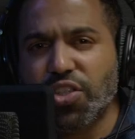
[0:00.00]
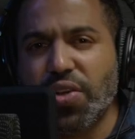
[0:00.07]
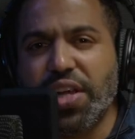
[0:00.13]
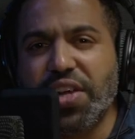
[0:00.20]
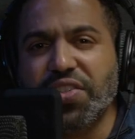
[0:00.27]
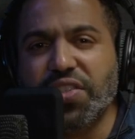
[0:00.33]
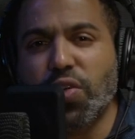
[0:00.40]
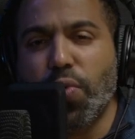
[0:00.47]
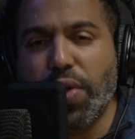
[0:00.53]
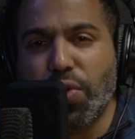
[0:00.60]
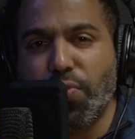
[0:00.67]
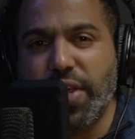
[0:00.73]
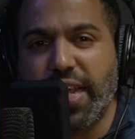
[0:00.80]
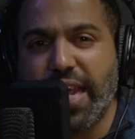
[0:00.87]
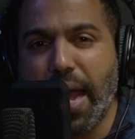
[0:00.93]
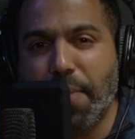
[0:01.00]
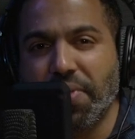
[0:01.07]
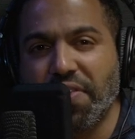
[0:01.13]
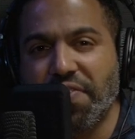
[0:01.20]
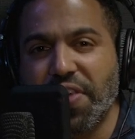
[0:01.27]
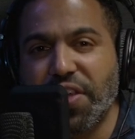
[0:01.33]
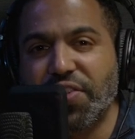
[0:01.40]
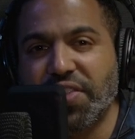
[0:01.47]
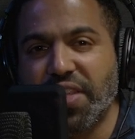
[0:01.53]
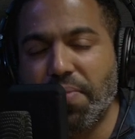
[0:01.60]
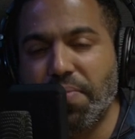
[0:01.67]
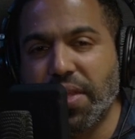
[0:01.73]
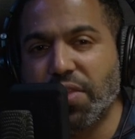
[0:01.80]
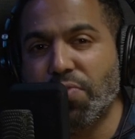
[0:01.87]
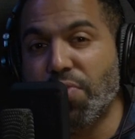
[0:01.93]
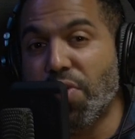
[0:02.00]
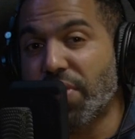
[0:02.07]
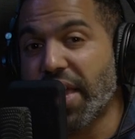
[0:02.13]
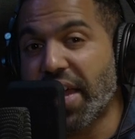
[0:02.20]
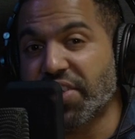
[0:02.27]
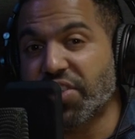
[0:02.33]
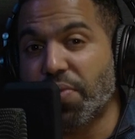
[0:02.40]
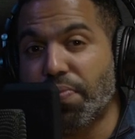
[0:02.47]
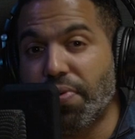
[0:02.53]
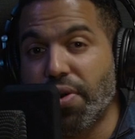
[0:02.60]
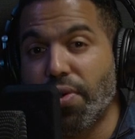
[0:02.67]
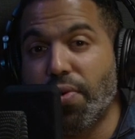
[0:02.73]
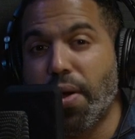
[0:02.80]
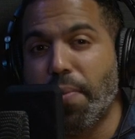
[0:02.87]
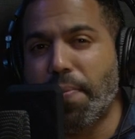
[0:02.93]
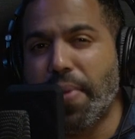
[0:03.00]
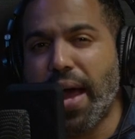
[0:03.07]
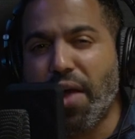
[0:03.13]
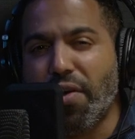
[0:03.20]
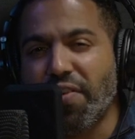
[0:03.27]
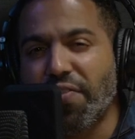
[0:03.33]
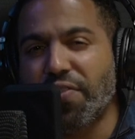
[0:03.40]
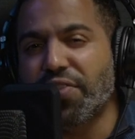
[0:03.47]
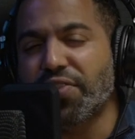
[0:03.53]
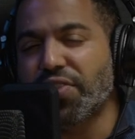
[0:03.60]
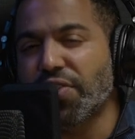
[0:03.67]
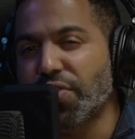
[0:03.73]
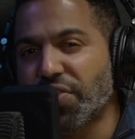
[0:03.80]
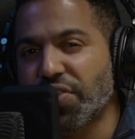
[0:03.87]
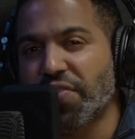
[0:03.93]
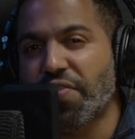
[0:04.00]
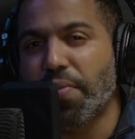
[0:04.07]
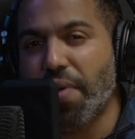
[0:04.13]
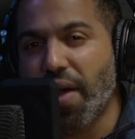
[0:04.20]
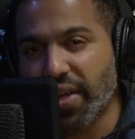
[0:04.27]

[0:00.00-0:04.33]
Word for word: So here's a quick recap of the features that make the Rodecaster Pro a powerful solution for